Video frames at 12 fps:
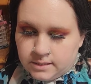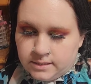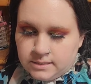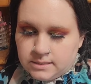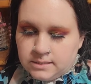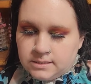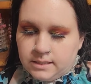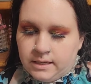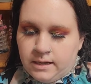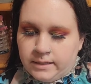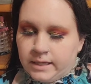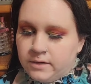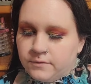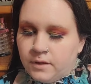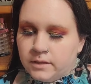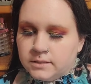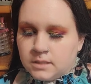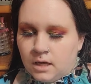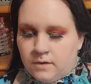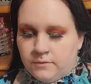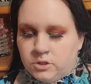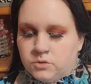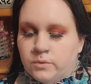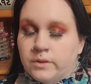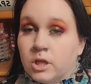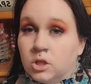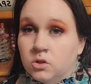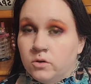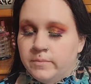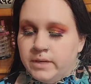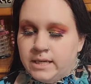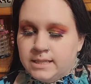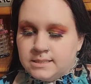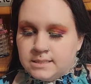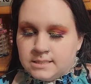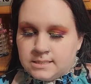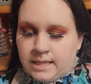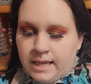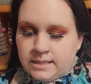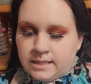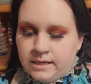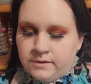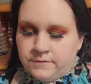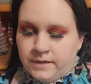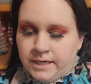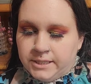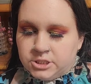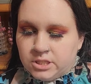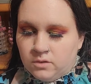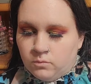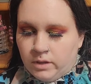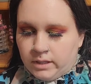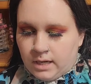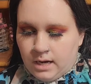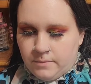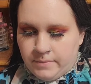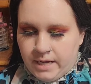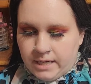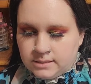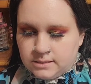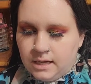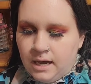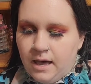This is get flawless coverage with a luminous skin-like finish in one compact.